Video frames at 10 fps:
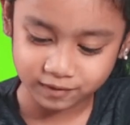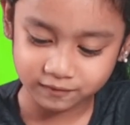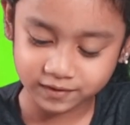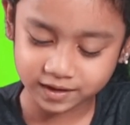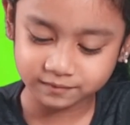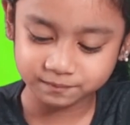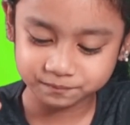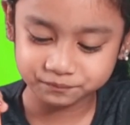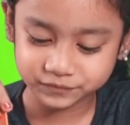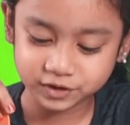with a
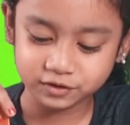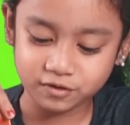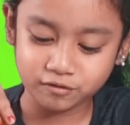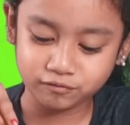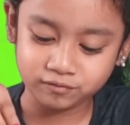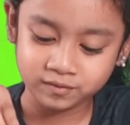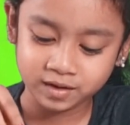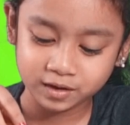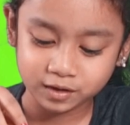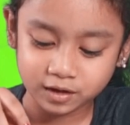
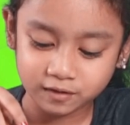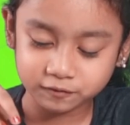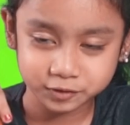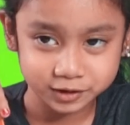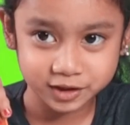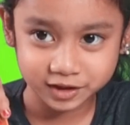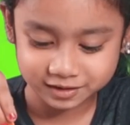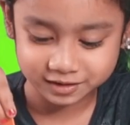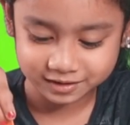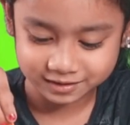colorful stick.